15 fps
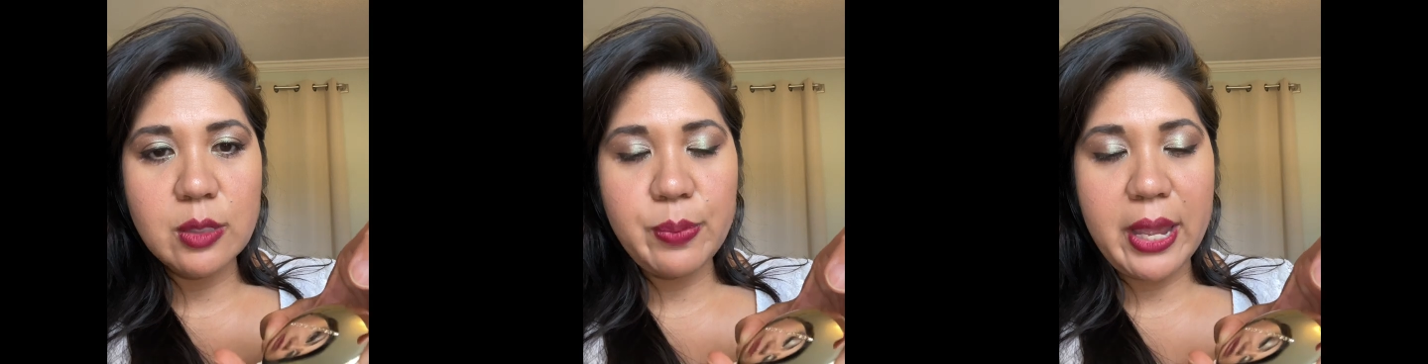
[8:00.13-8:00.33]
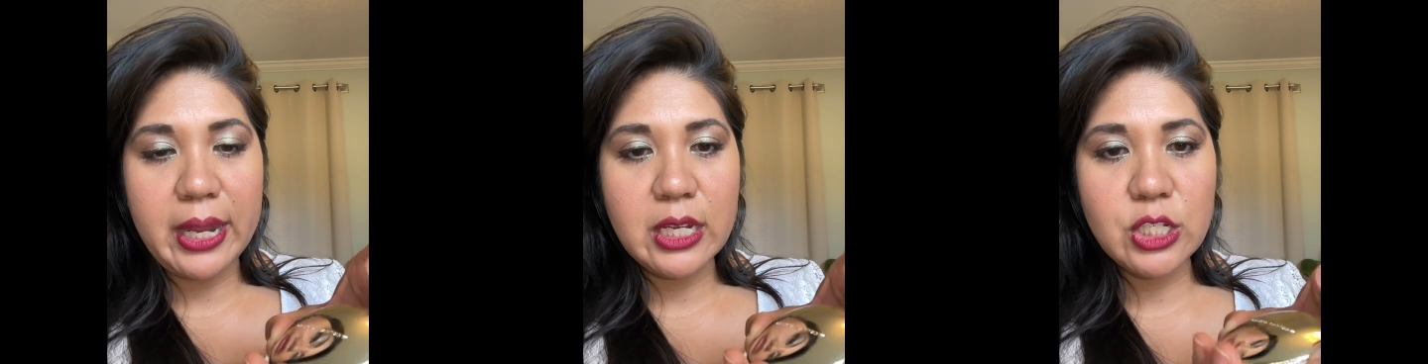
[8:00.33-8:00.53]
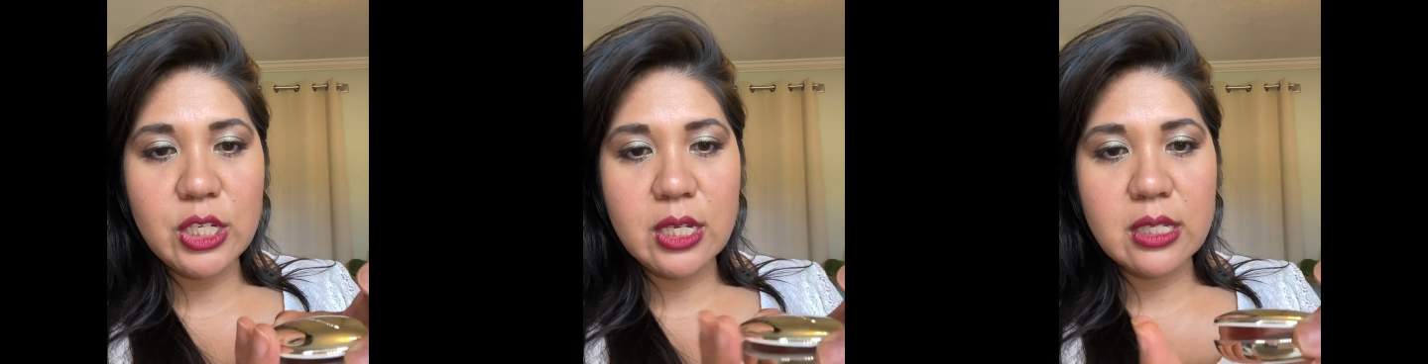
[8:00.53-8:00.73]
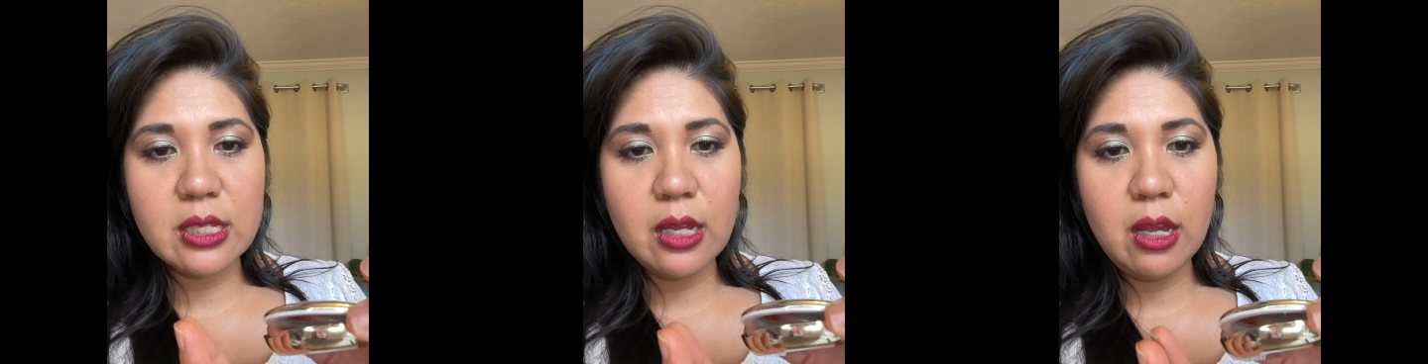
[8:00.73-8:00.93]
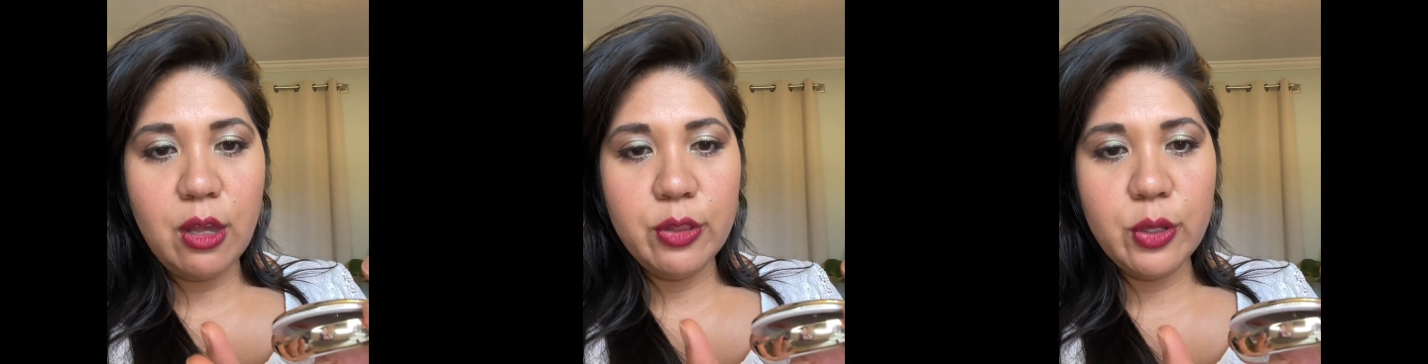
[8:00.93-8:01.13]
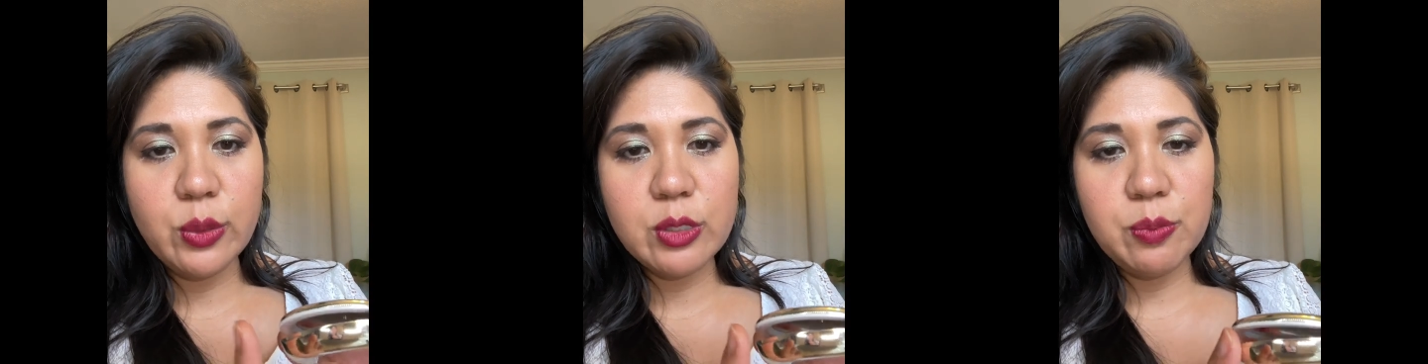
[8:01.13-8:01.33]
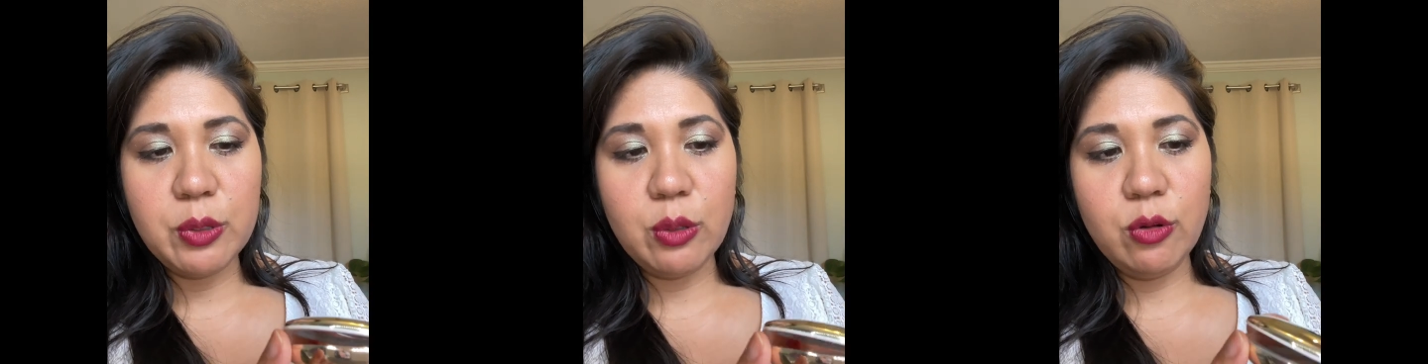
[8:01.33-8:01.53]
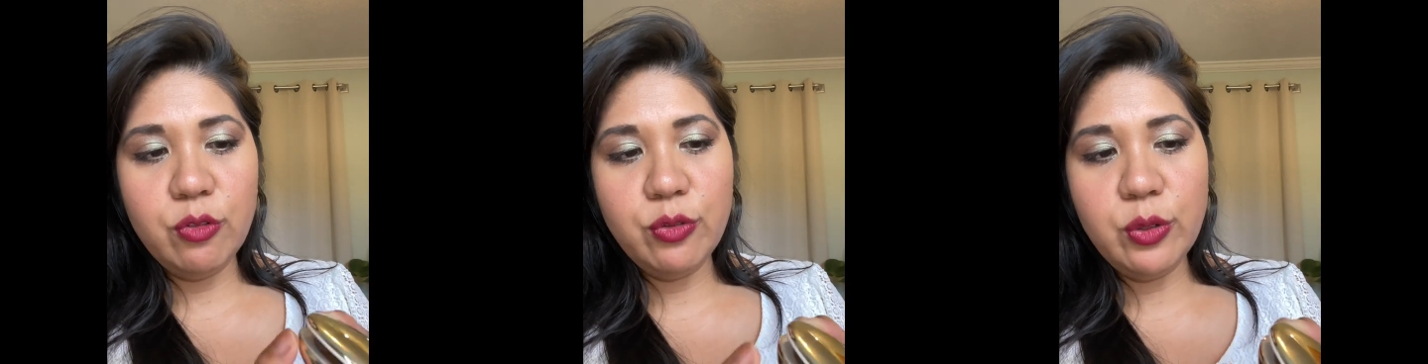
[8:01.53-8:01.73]
packaging is, although it's
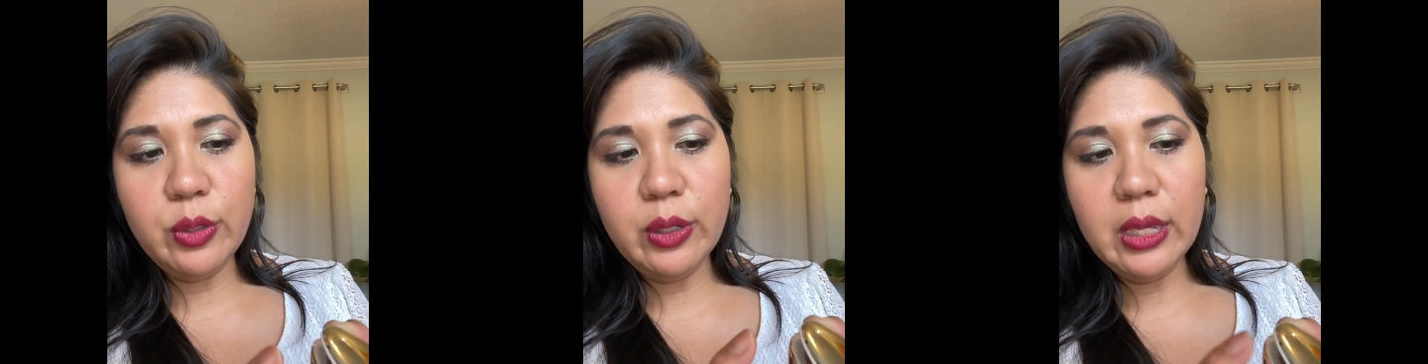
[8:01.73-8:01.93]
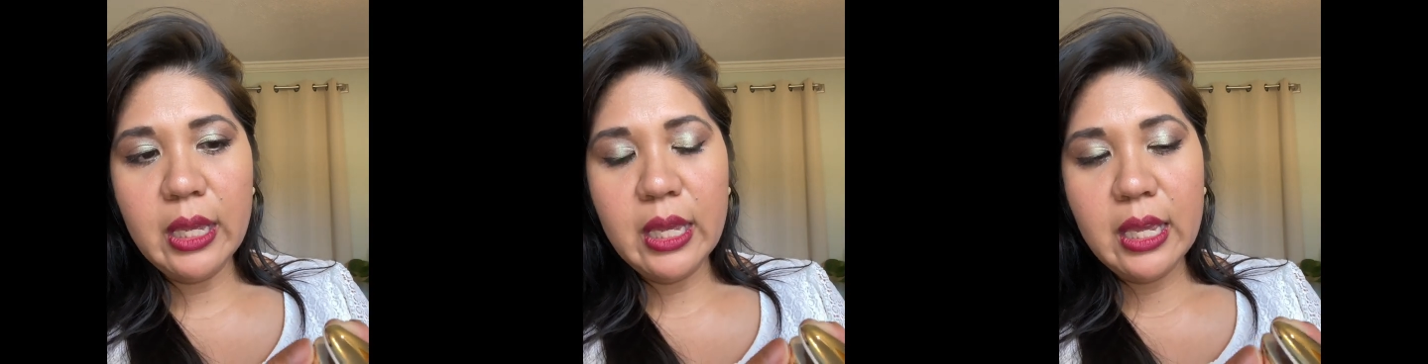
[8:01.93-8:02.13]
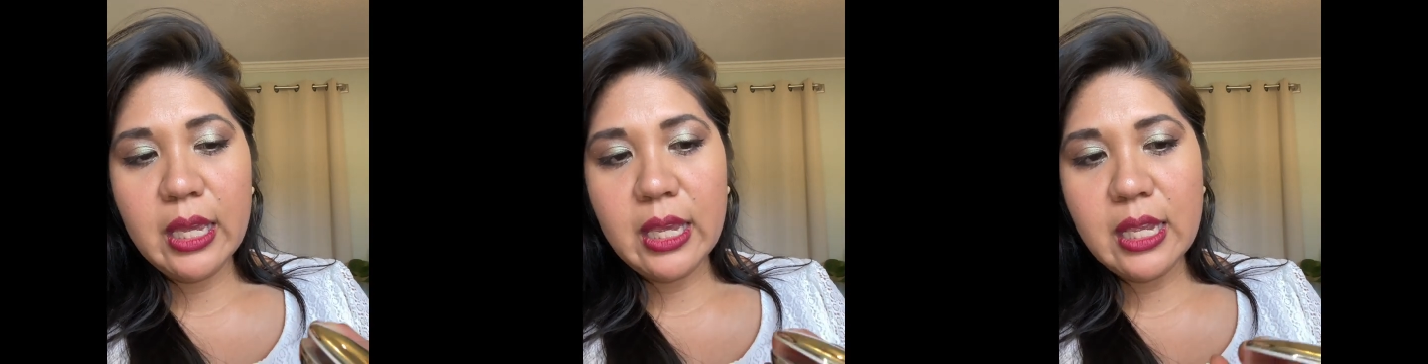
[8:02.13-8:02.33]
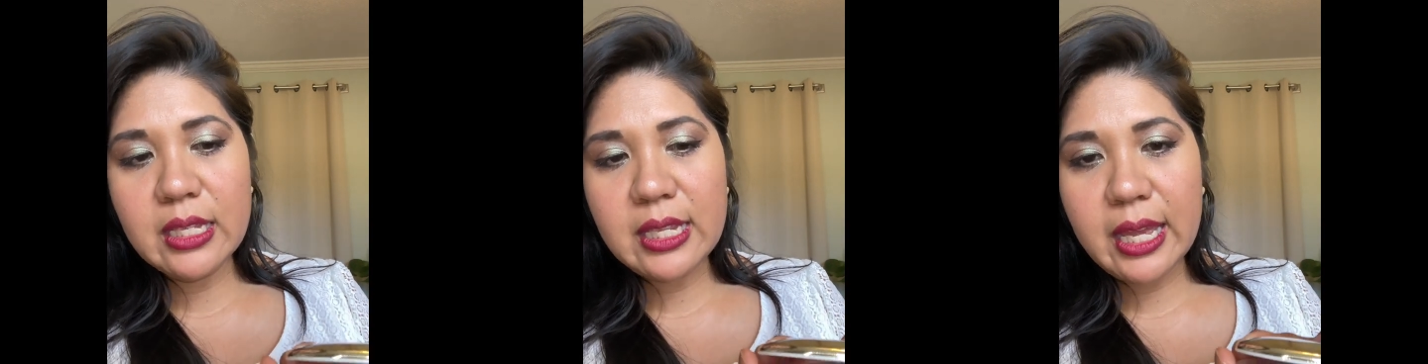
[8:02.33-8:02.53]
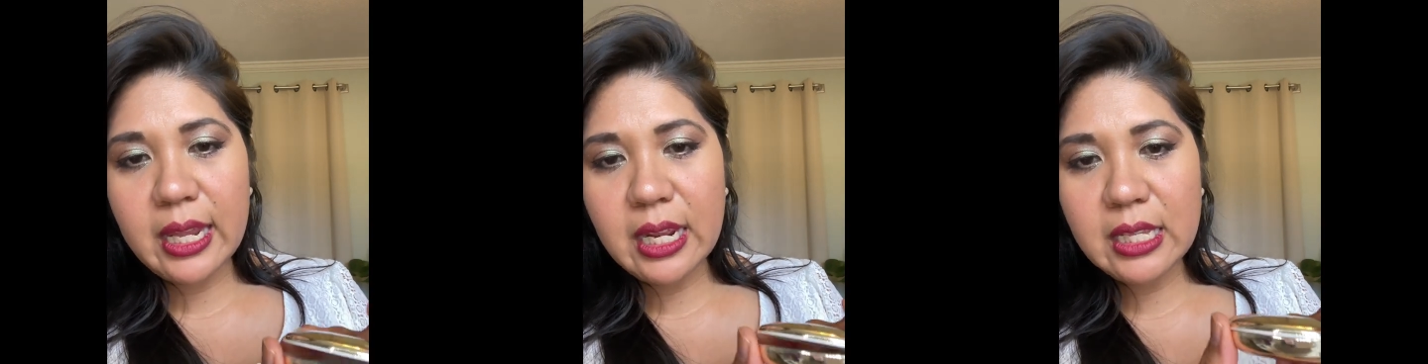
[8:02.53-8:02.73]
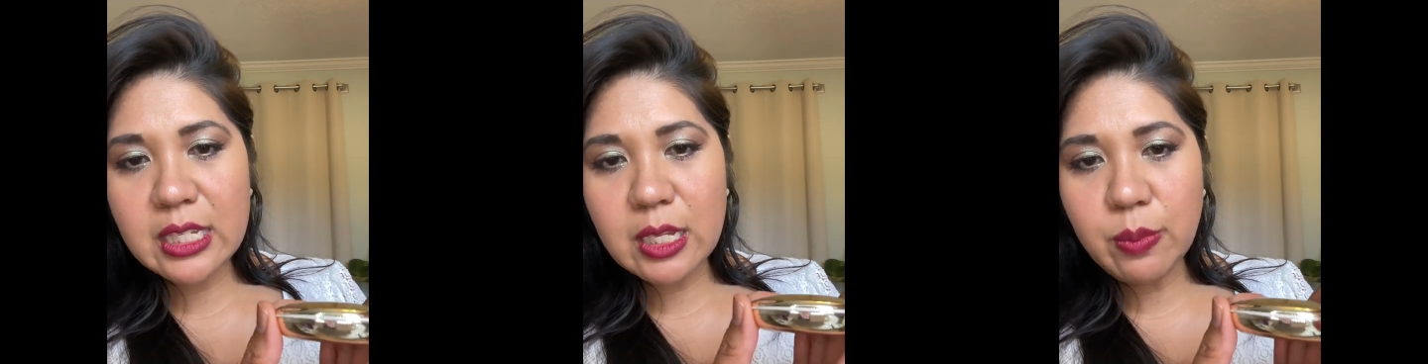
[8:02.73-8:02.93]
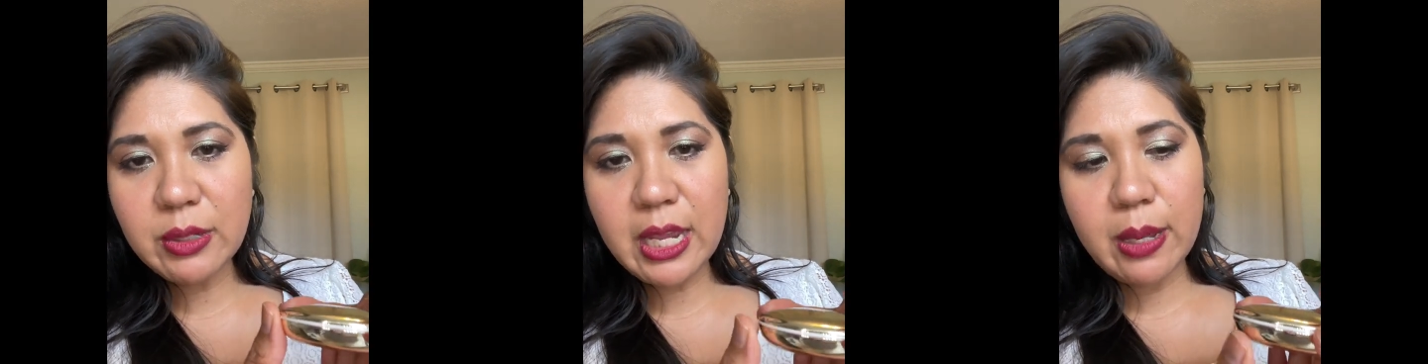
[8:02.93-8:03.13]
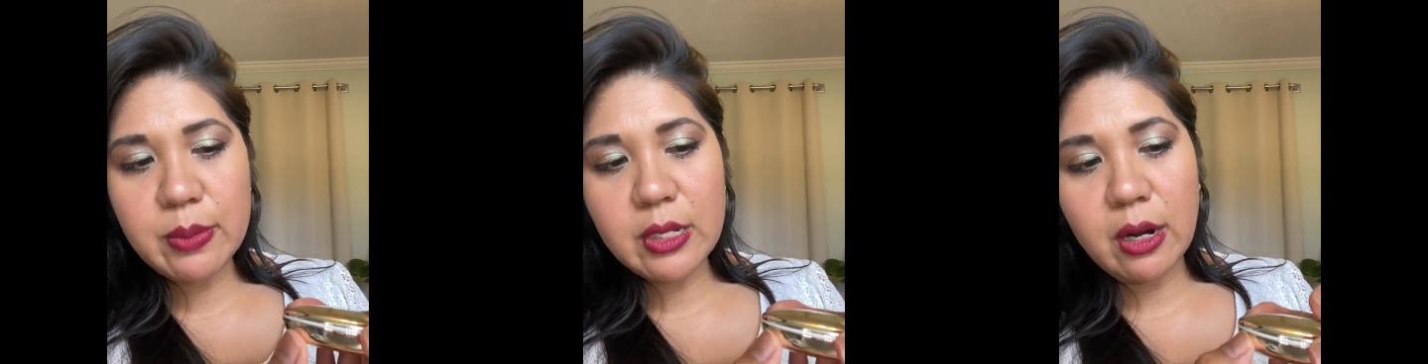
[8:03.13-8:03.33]
beautiful, is that it's
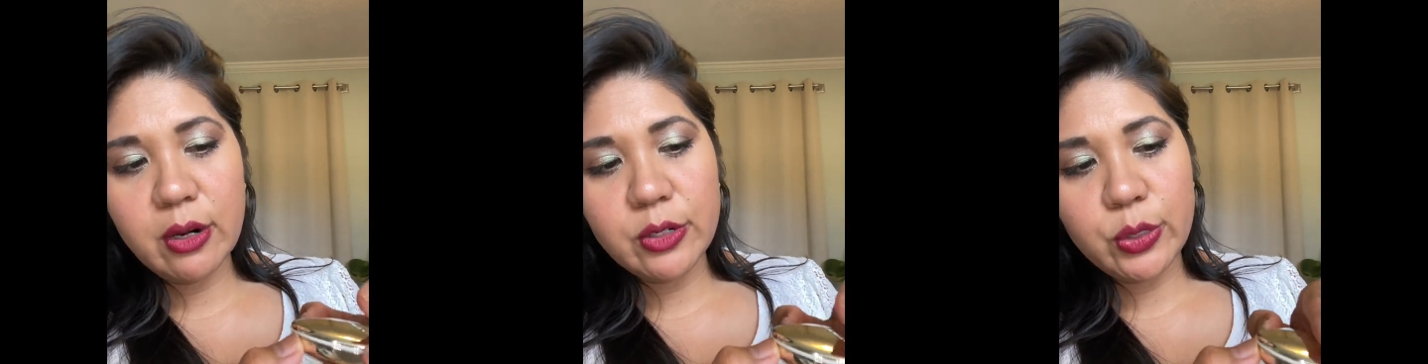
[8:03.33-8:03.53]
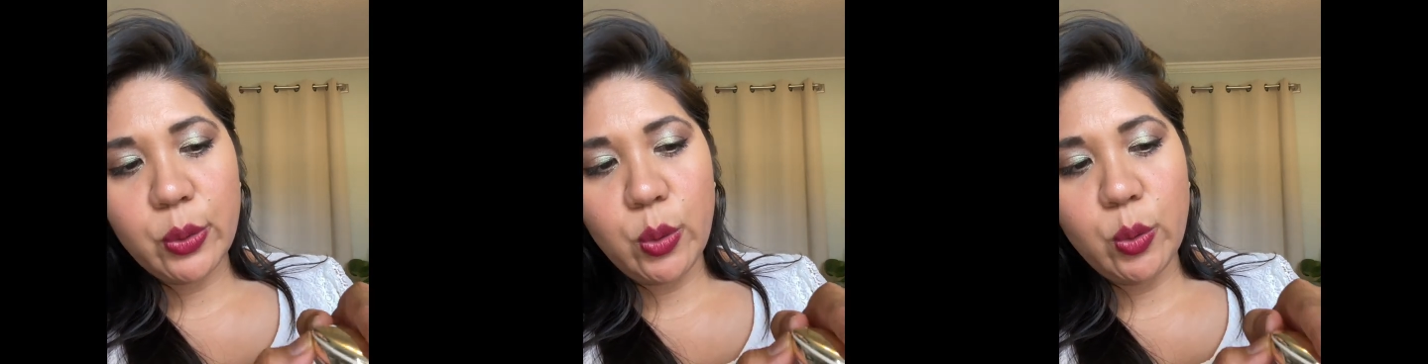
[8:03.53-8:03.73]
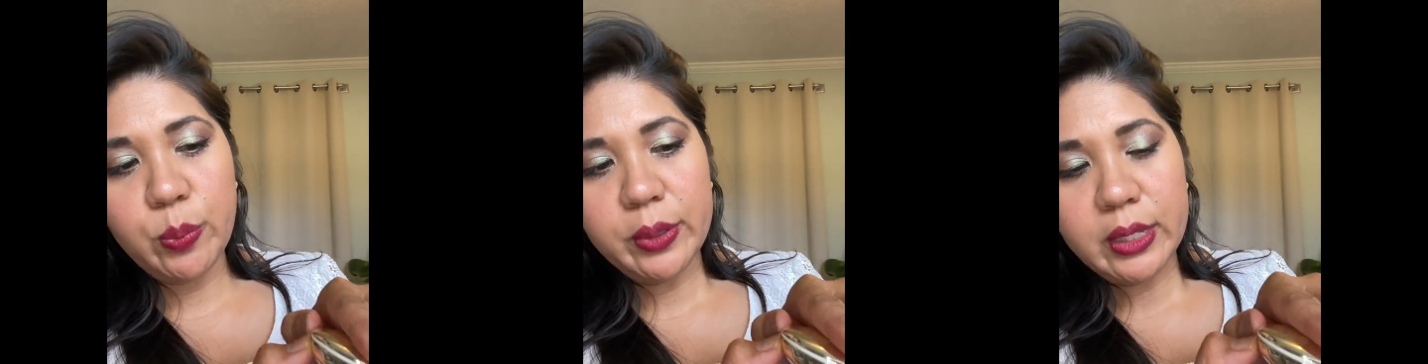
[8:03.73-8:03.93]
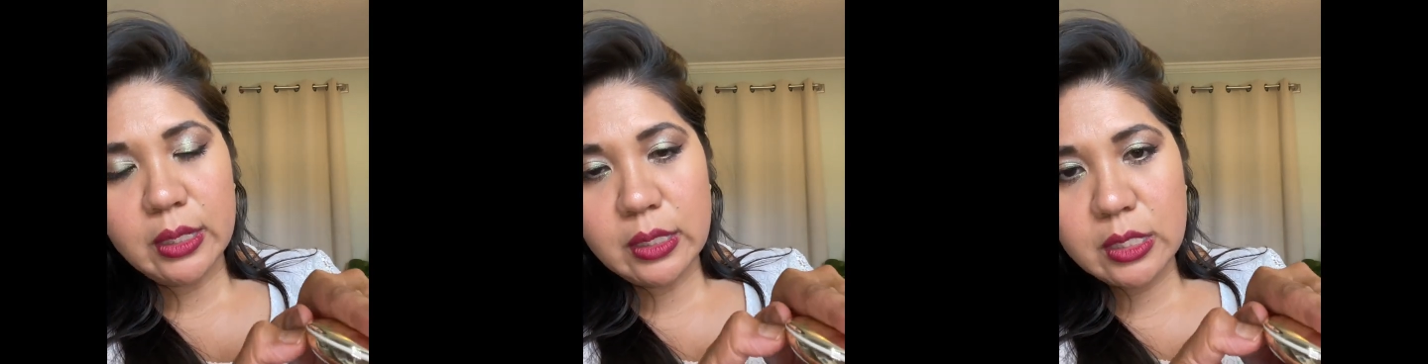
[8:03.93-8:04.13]
sometimes hard to open.